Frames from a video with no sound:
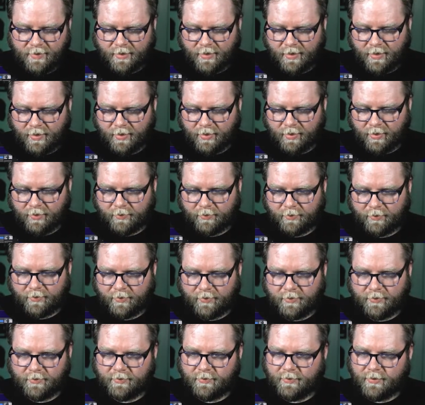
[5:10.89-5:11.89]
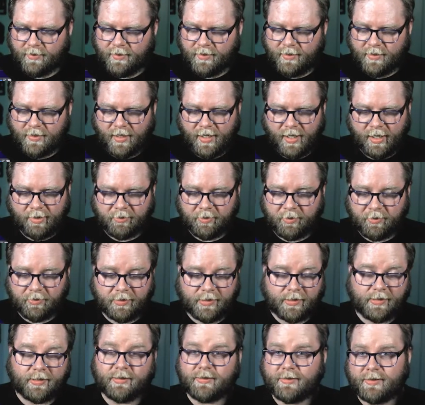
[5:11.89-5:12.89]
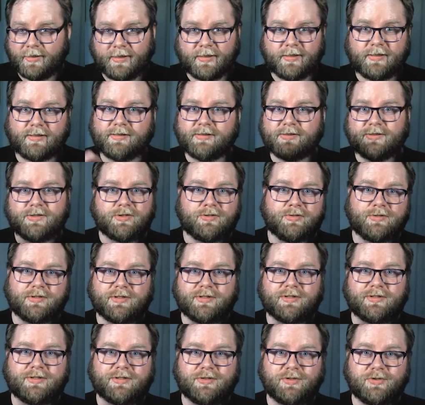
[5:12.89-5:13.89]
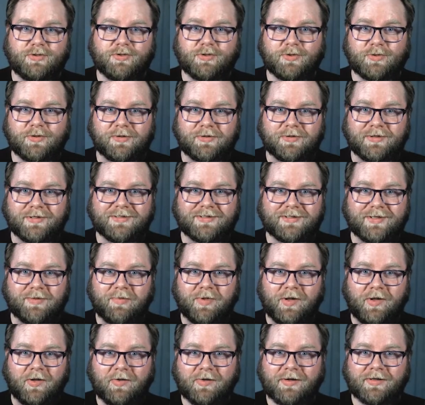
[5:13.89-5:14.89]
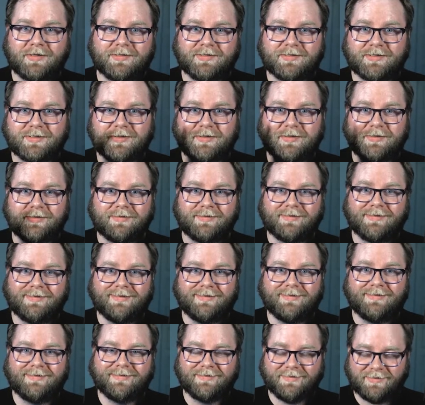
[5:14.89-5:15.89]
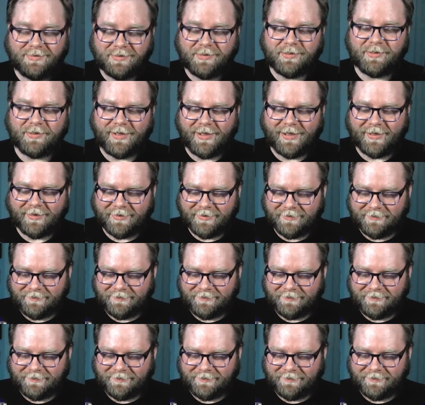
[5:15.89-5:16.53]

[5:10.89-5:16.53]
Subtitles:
I'm going to delete it as soon as this tutorial gets uploaded, so good luck.